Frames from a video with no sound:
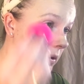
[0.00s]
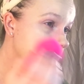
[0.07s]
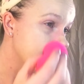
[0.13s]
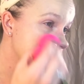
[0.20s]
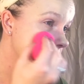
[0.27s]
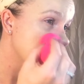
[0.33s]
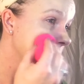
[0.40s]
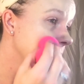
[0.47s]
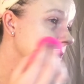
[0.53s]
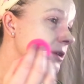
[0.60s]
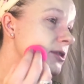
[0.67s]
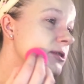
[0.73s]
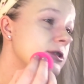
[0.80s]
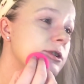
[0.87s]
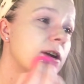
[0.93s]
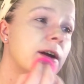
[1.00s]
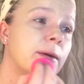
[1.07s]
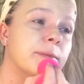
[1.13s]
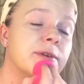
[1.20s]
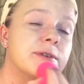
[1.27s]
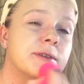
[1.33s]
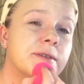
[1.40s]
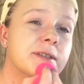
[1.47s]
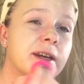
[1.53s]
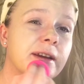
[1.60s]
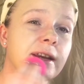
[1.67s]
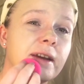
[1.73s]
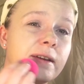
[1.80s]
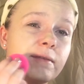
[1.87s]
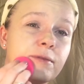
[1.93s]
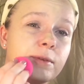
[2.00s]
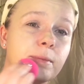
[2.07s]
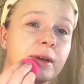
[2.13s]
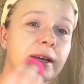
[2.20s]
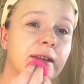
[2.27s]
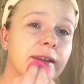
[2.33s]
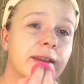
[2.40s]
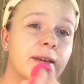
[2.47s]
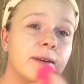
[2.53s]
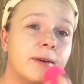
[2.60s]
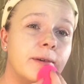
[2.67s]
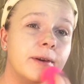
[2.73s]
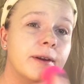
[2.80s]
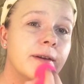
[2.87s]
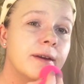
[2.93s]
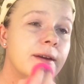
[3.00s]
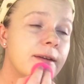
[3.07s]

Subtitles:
it's doing its job. You just kind of have to be a little